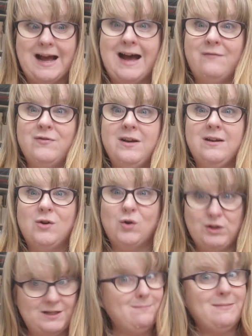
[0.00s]
I haven't
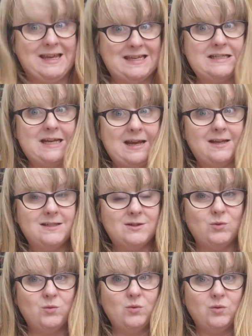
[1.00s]
got it made yet,
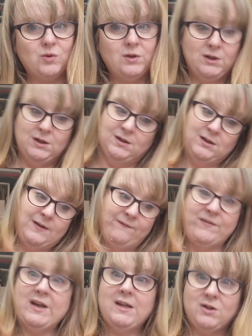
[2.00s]
so
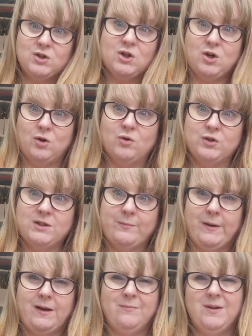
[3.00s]
fingers
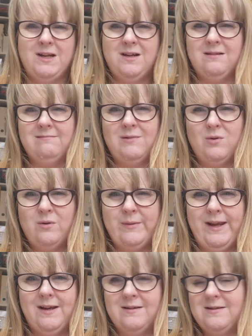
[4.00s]
crossed, but I'm gonna go
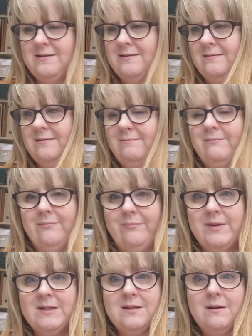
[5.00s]
away because
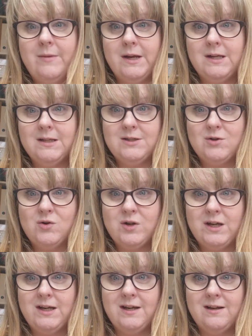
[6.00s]
my stomach is
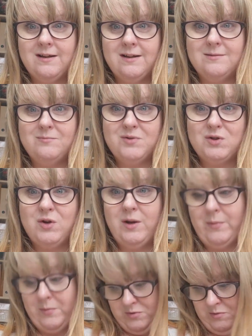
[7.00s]
talking, and I'm
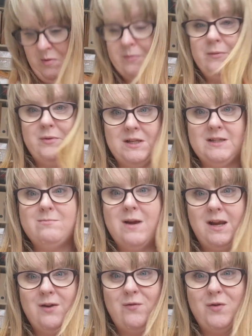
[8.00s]
sorry, but probably with this
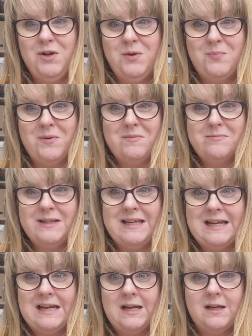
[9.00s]
microphone you probably
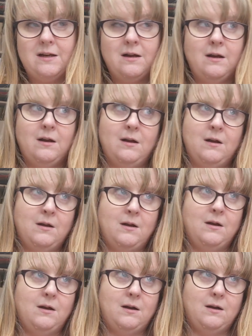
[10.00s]
hear it.
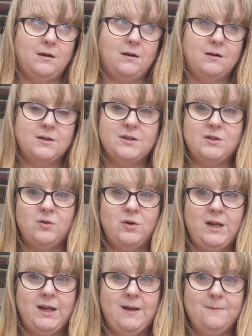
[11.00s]

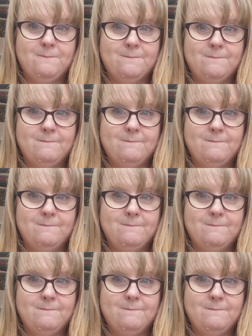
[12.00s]
sorry.